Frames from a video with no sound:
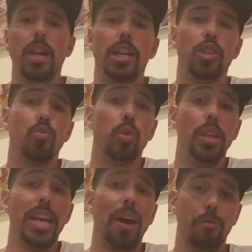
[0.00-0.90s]
It's
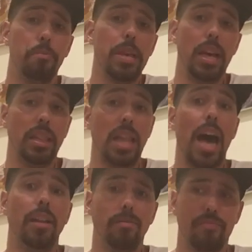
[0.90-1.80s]
really helped me a
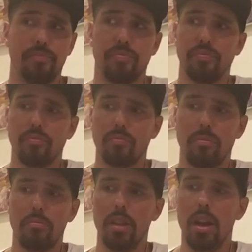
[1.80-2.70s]
lot
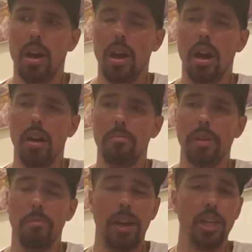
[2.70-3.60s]

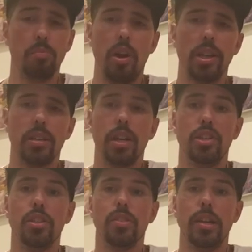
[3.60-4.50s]
in my sparring sessions.